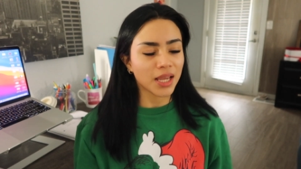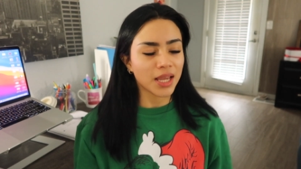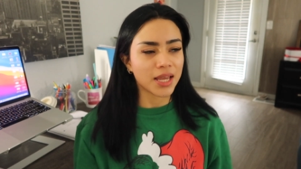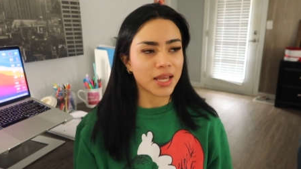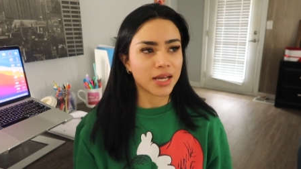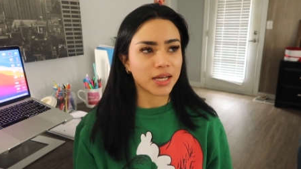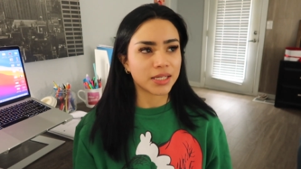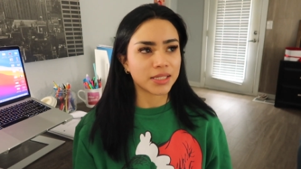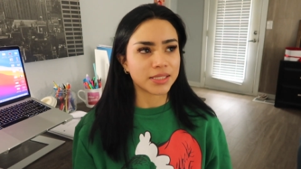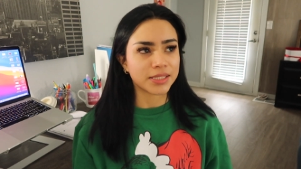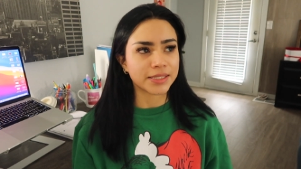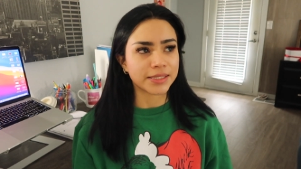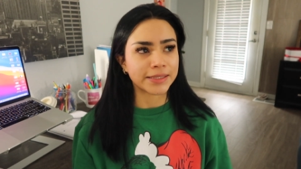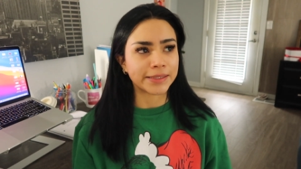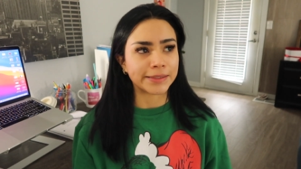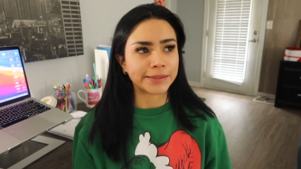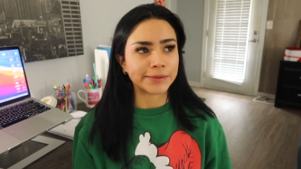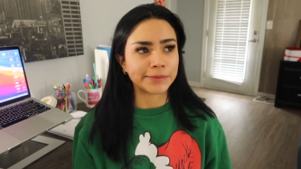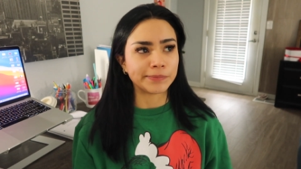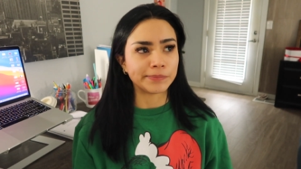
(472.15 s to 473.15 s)
and
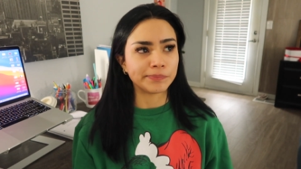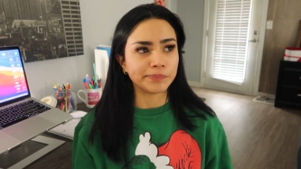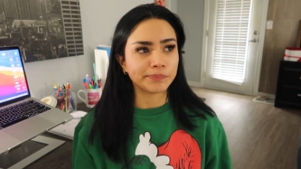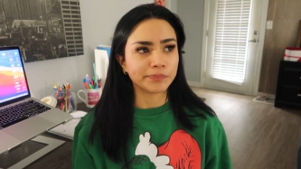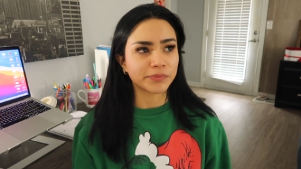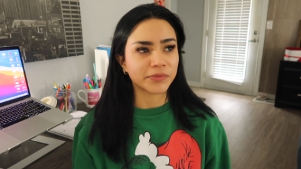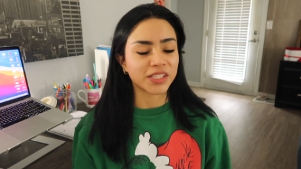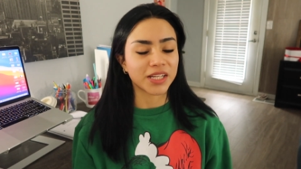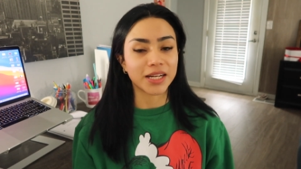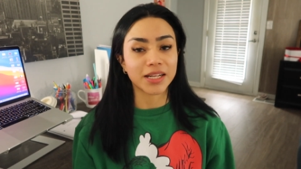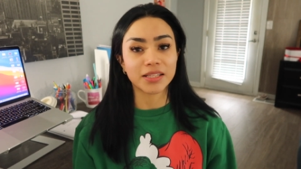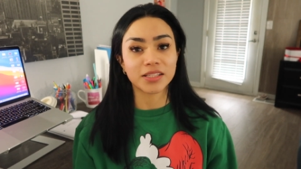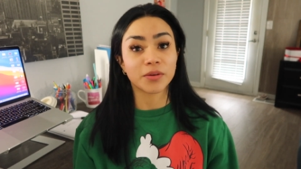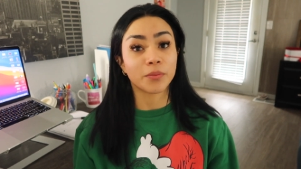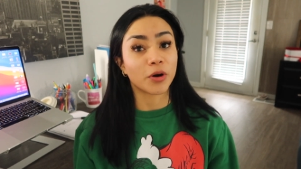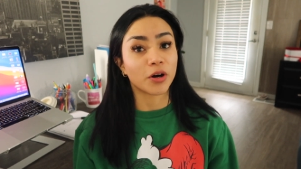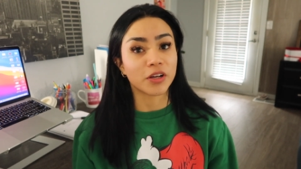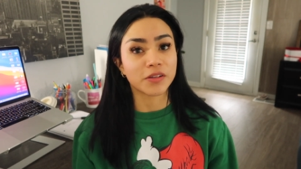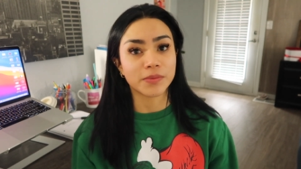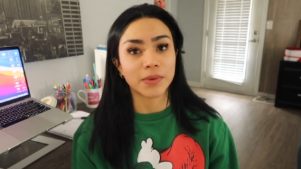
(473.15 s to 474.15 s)
um, today,
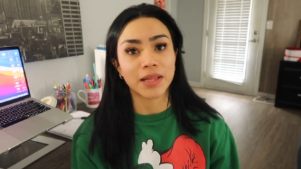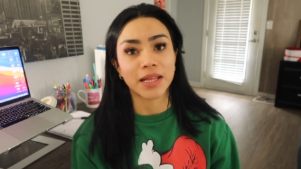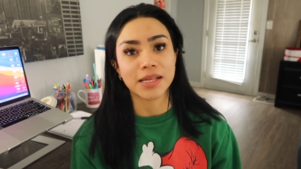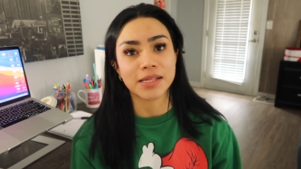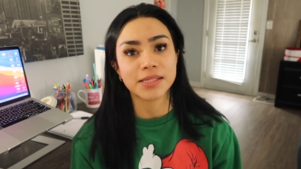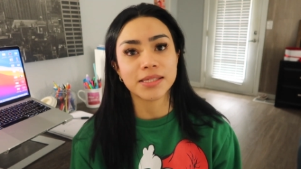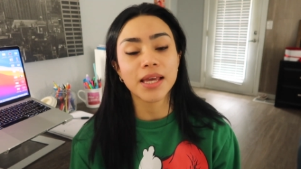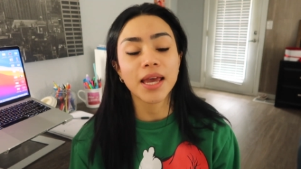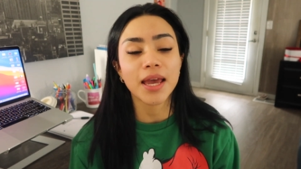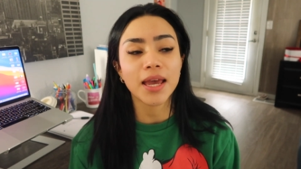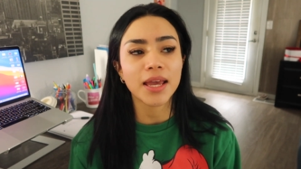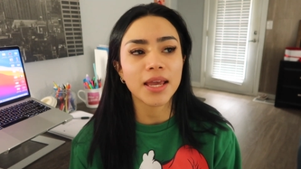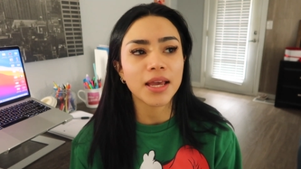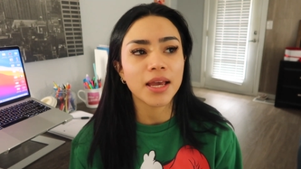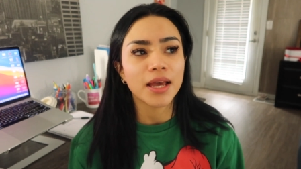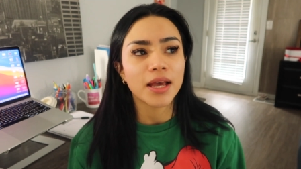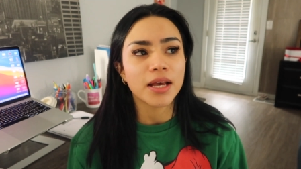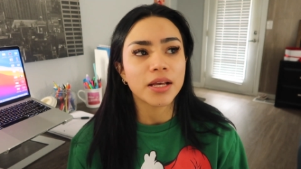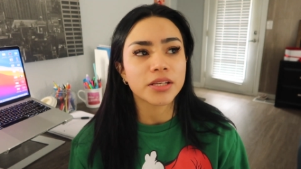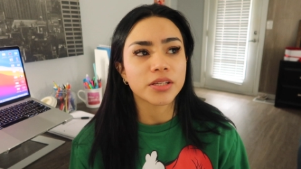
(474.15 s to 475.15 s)
tomorrow is my last day
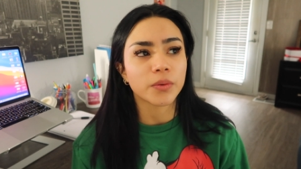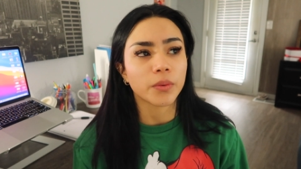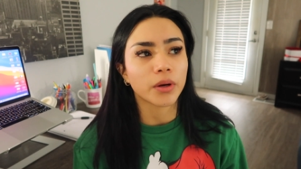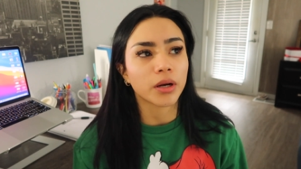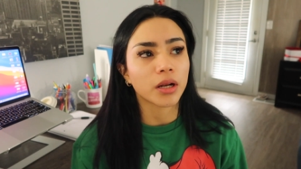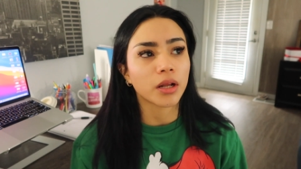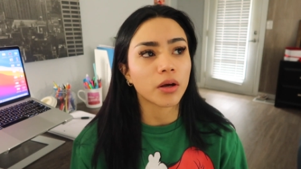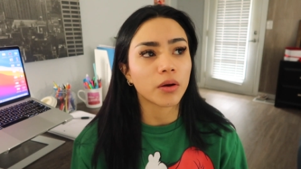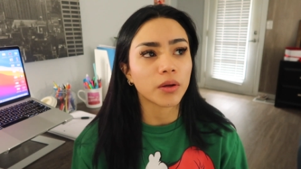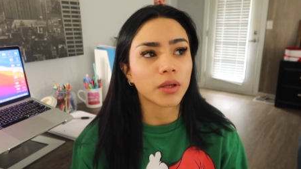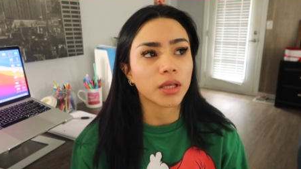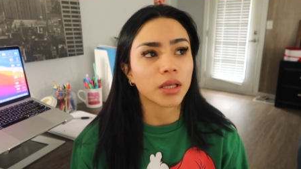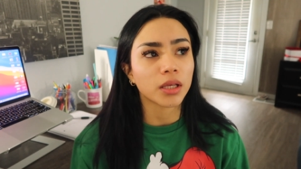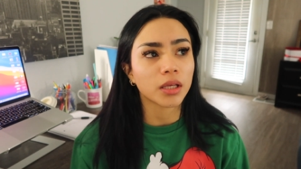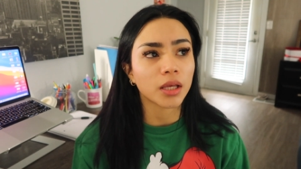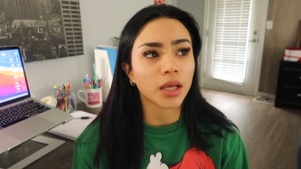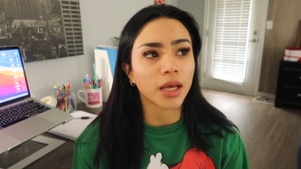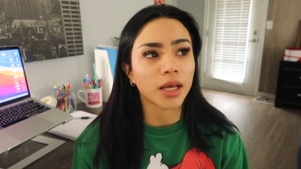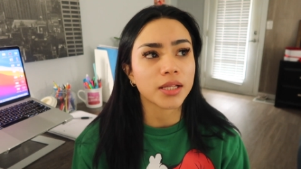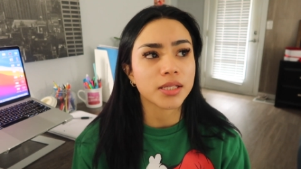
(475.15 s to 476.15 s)
so we're gonna go eat
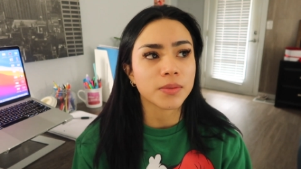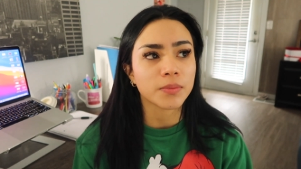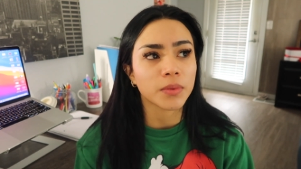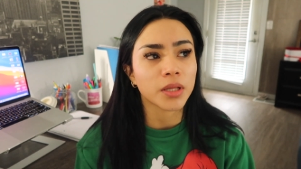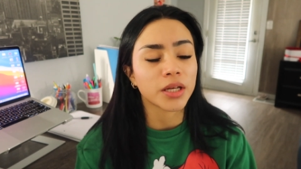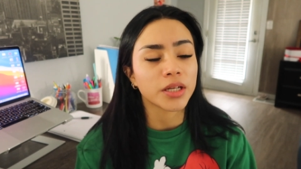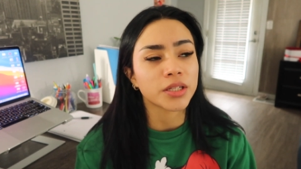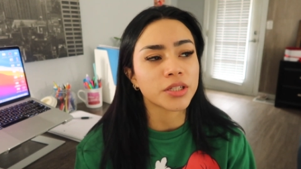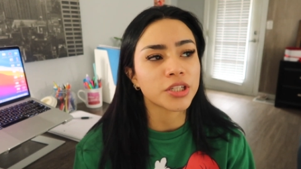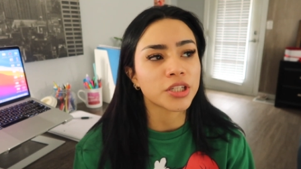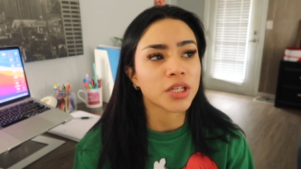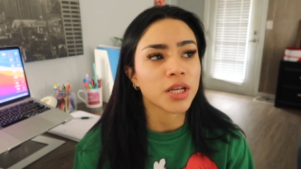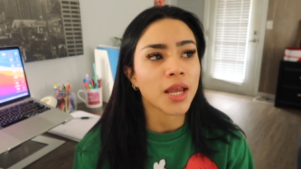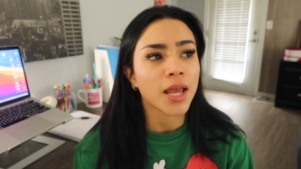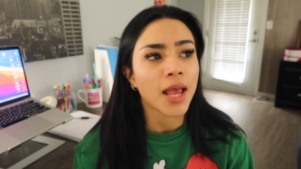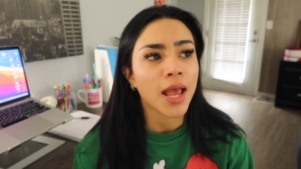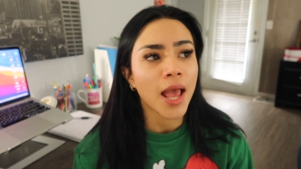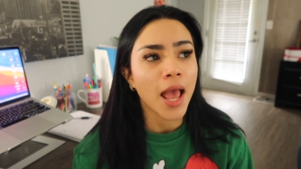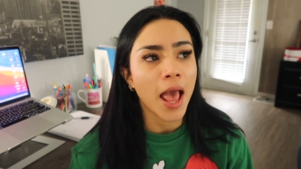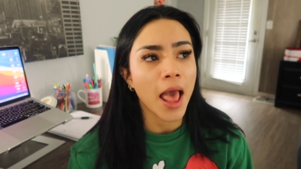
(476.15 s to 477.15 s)
get some lunch
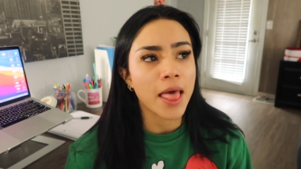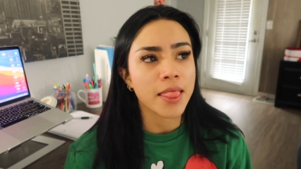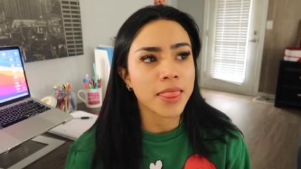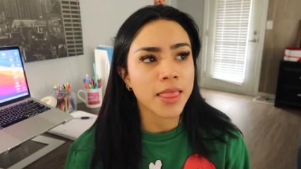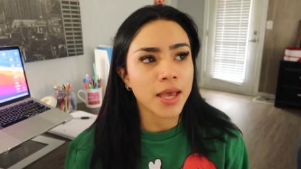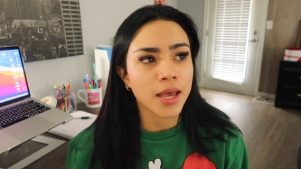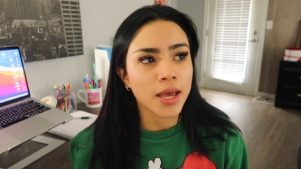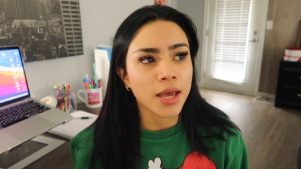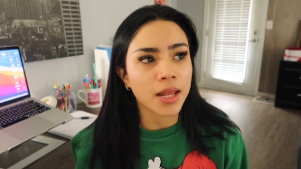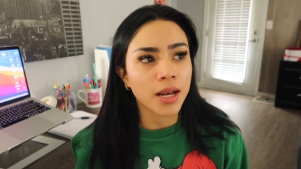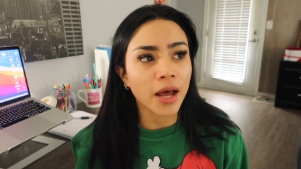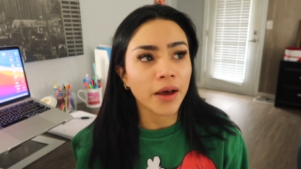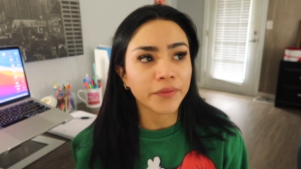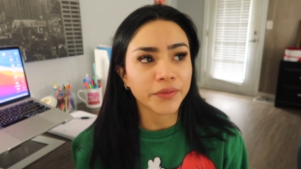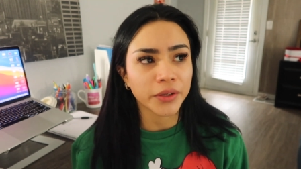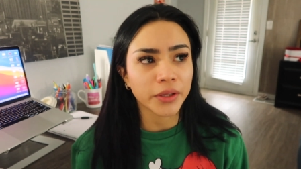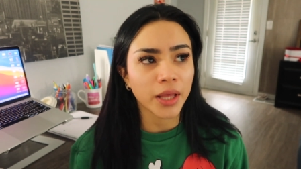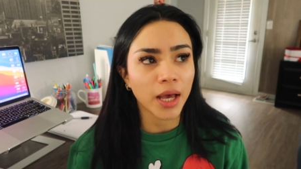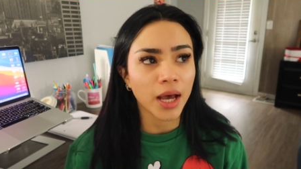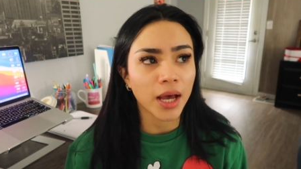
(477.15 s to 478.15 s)
and then
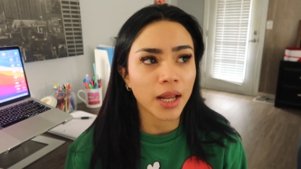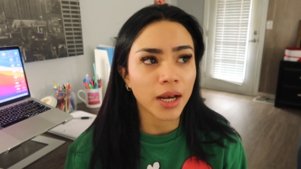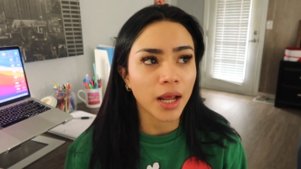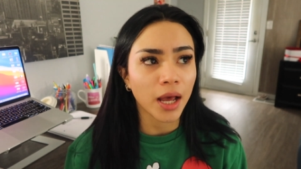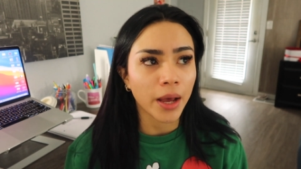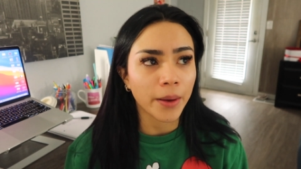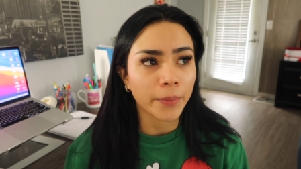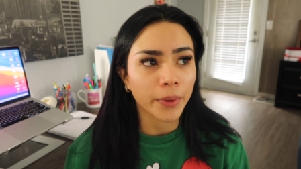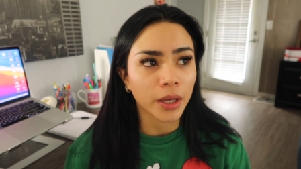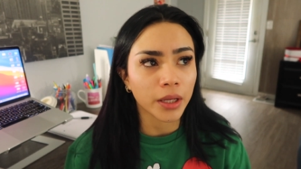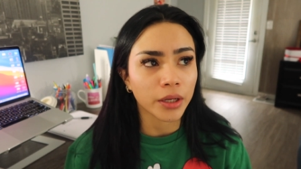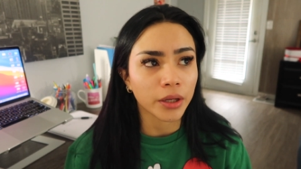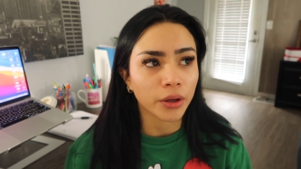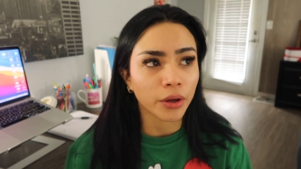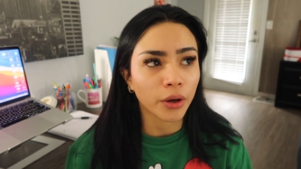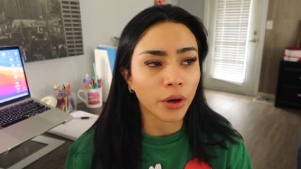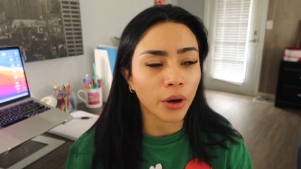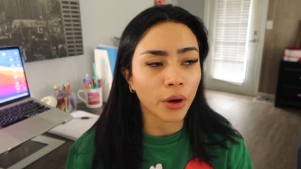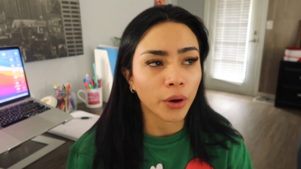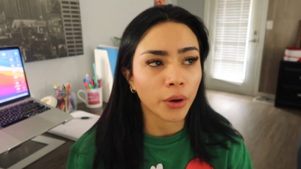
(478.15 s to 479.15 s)
after that I'm gonna
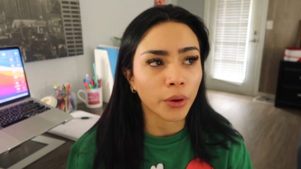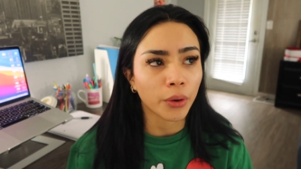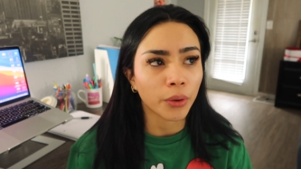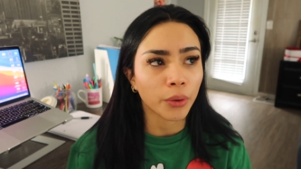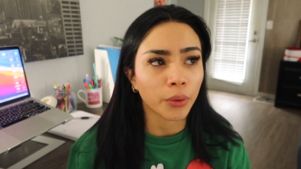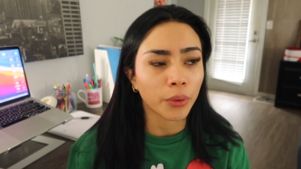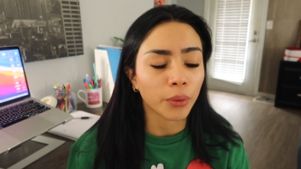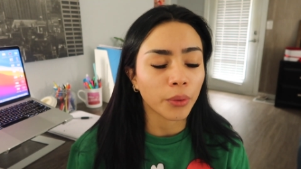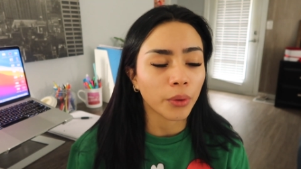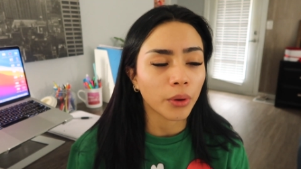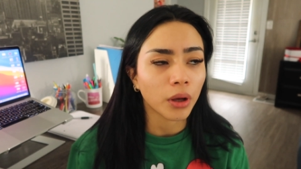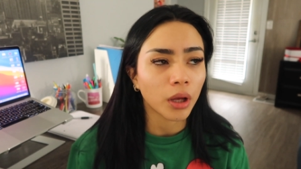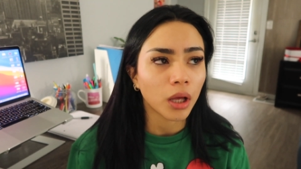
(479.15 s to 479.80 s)
go